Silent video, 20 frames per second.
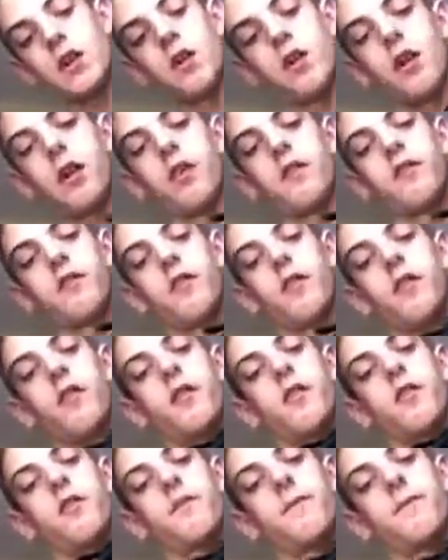Okay,
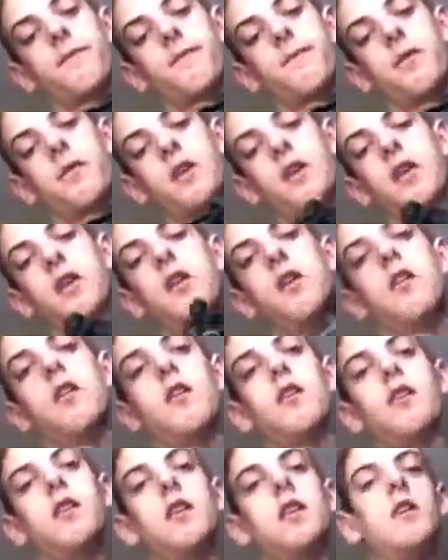so
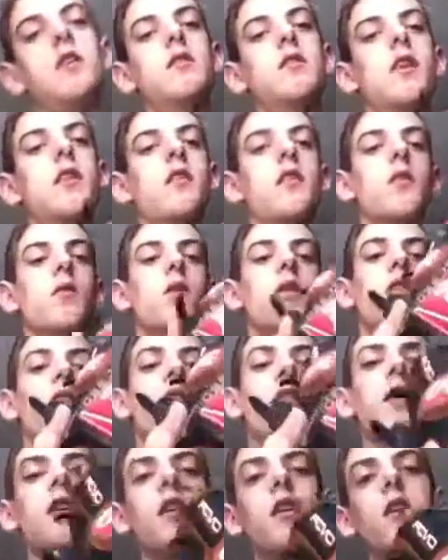the leather
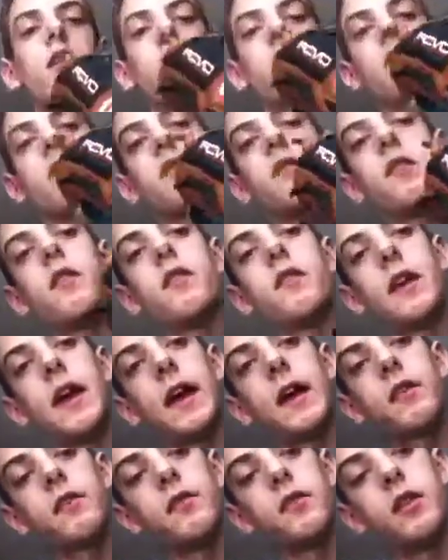quality on this is
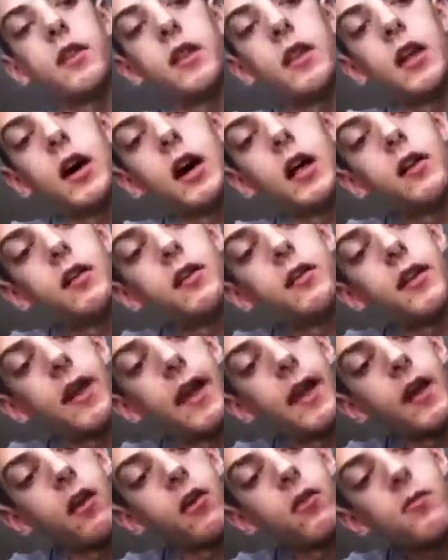actually not
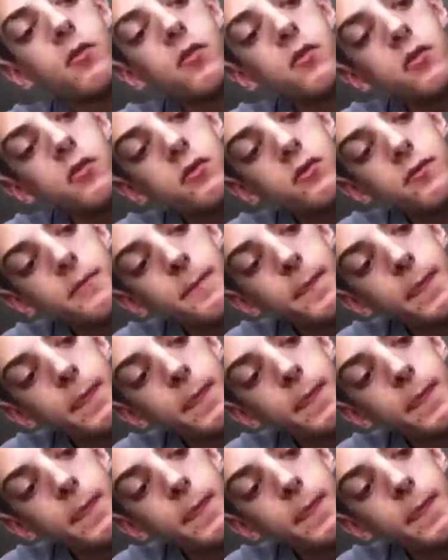terrible.